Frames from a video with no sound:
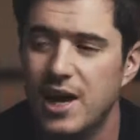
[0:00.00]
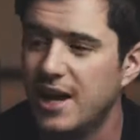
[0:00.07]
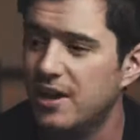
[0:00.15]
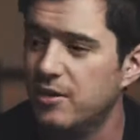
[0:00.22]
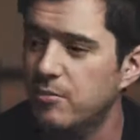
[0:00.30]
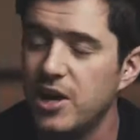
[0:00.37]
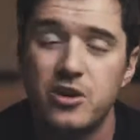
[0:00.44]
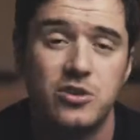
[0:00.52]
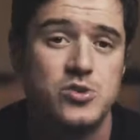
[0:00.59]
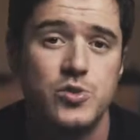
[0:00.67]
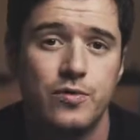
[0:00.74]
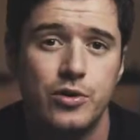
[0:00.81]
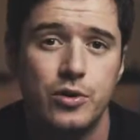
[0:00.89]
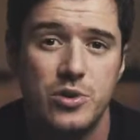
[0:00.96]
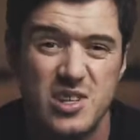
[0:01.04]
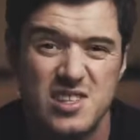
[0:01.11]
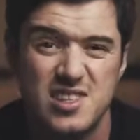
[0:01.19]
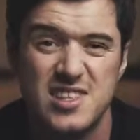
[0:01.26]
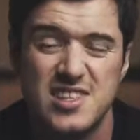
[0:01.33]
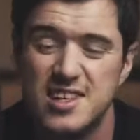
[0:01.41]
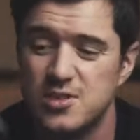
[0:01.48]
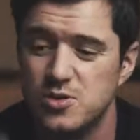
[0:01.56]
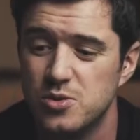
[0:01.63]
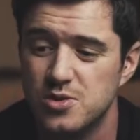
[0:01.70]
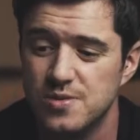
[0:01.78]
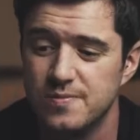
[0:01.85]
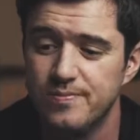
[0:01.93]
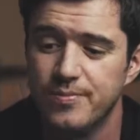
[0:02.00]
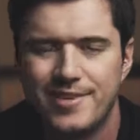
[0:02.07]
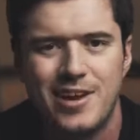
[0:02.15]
and my honest review is this thing's awesome.